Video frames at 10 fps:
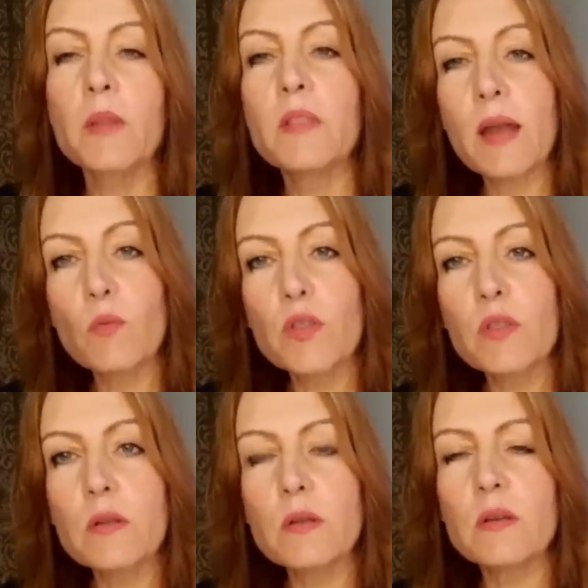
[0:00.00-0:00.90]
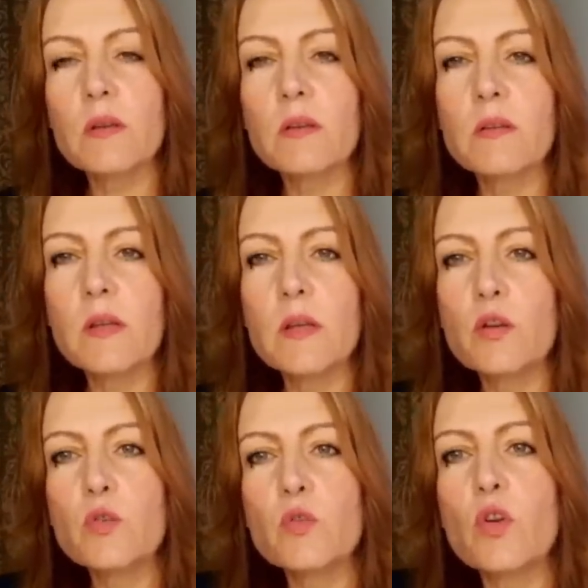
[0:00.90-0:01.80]
But then what they did is they
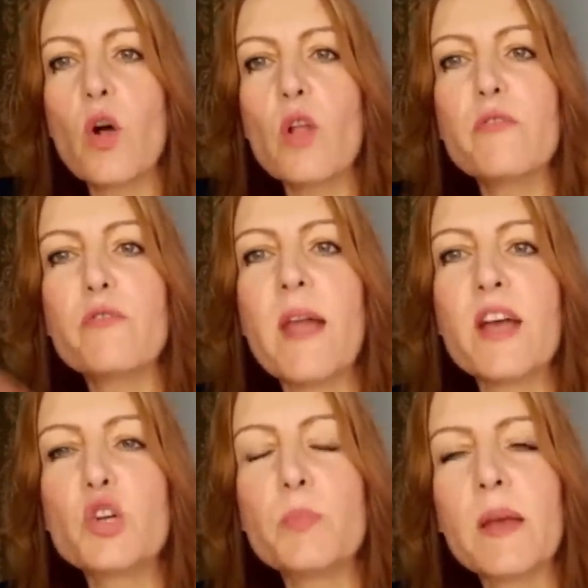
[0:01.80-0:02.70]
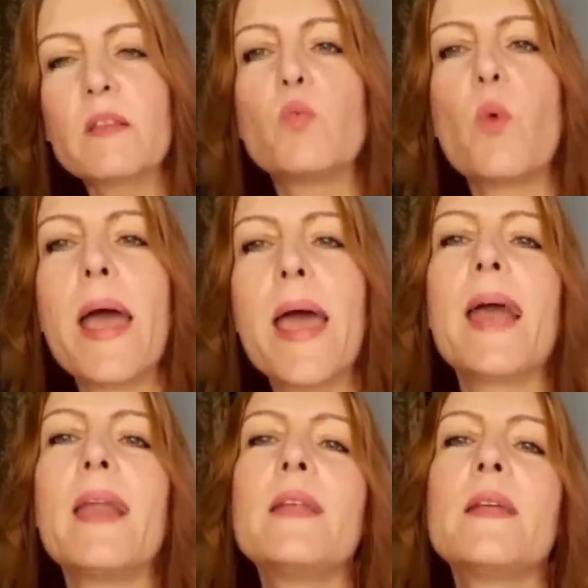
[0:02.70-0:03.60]
introduced all the flashbacks why
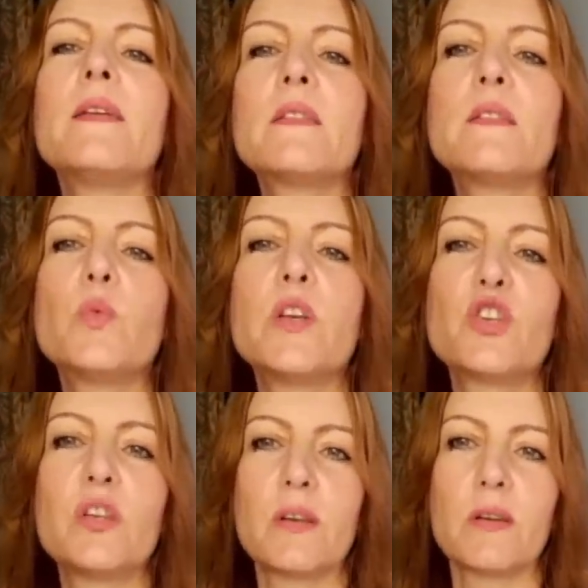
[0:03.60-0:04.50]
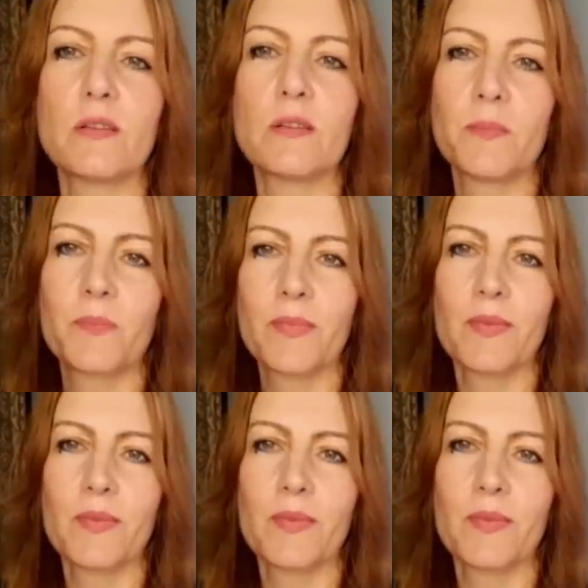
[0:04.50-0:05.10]
Helena is the way she is.